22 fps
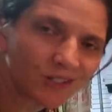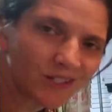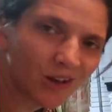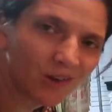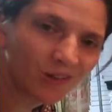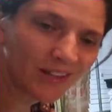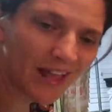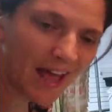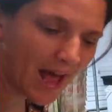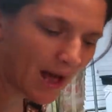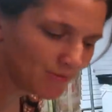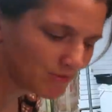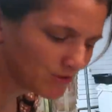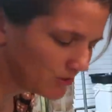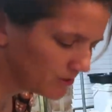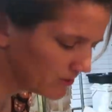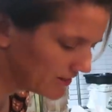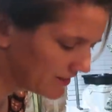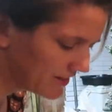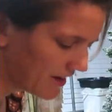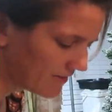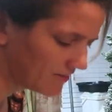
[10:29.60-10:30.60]
So
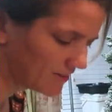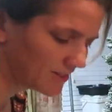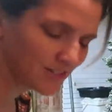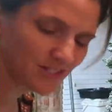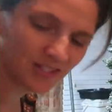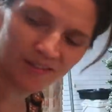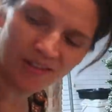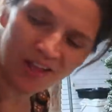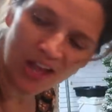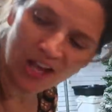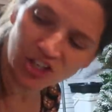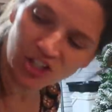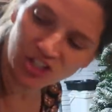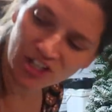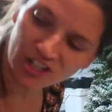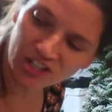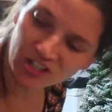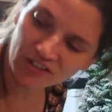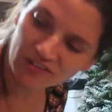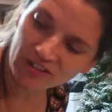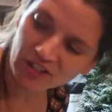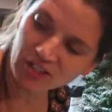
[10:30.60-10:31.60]
absolutely love this.
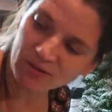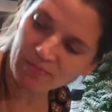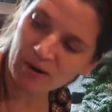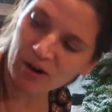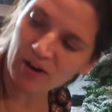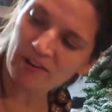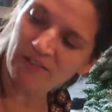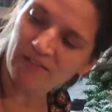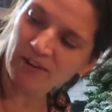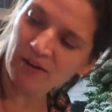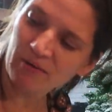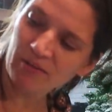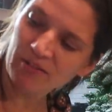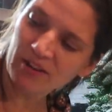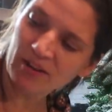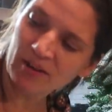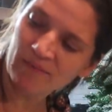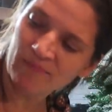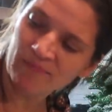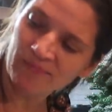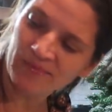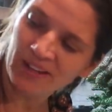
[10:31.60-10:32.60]
Jane's over there spraying her feet with
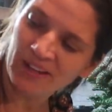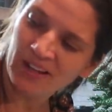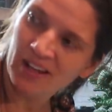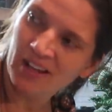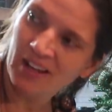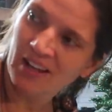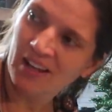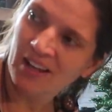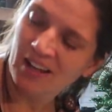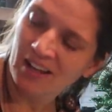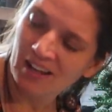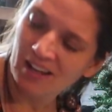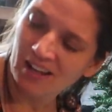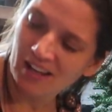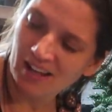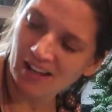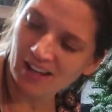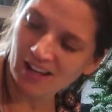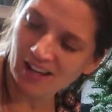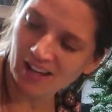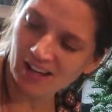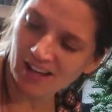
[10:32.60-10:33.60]
the... That comes off
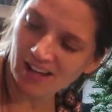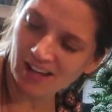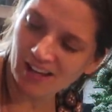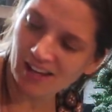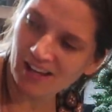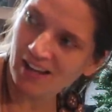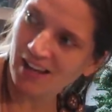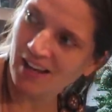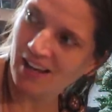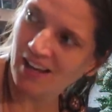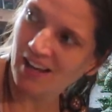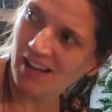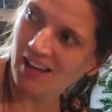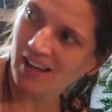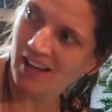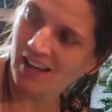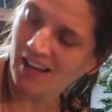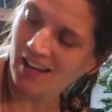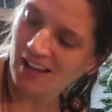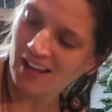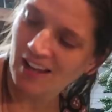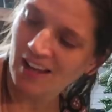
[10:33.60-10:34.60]
really easily on human
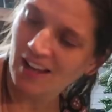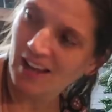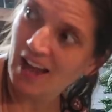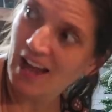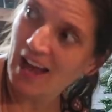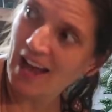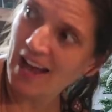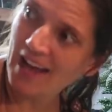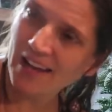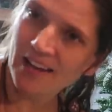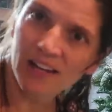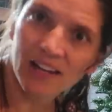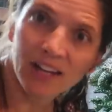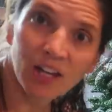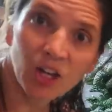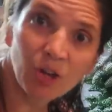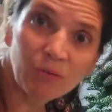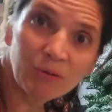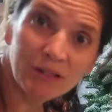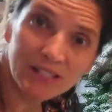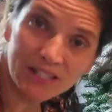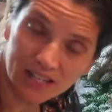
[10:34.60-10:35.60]
skin. Hey,
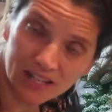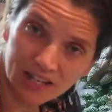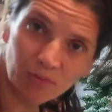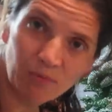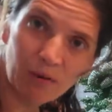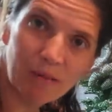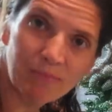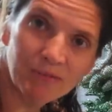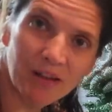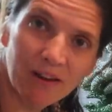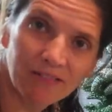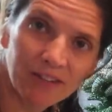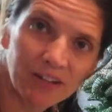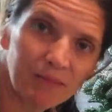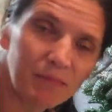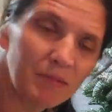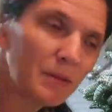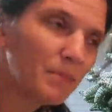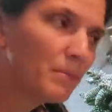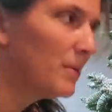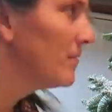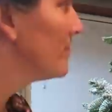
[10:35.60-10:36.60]
human skin, it wipes off good,
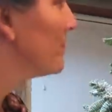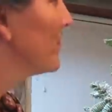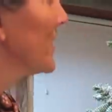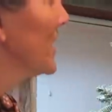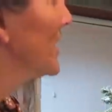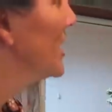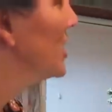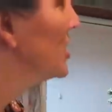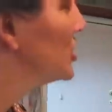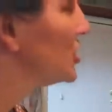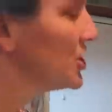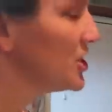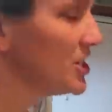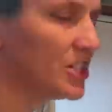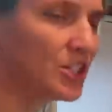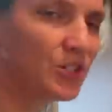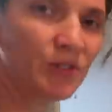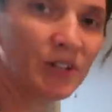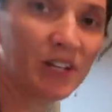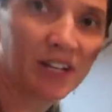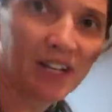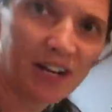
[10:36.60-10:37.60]
people. She's doing